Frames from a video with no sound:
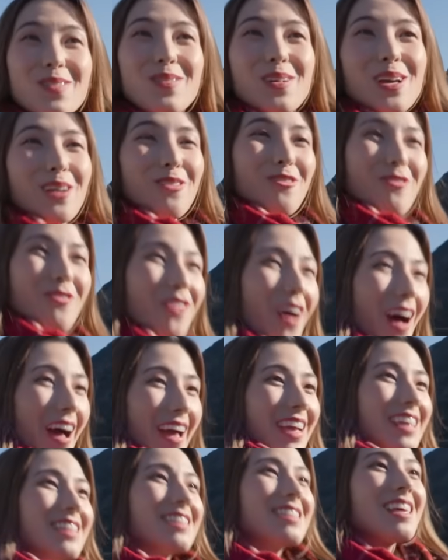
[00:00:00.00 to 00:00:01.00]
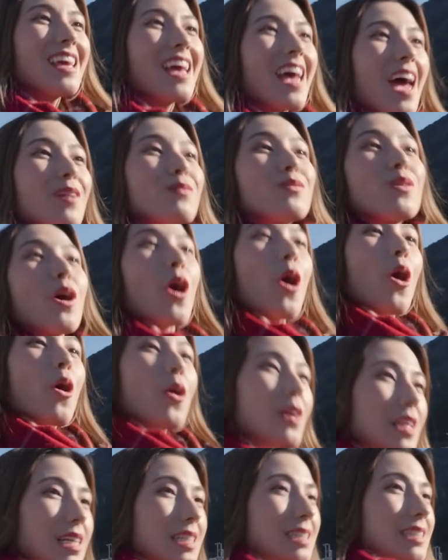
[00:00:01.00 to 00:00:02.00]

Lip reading: what we can find. Already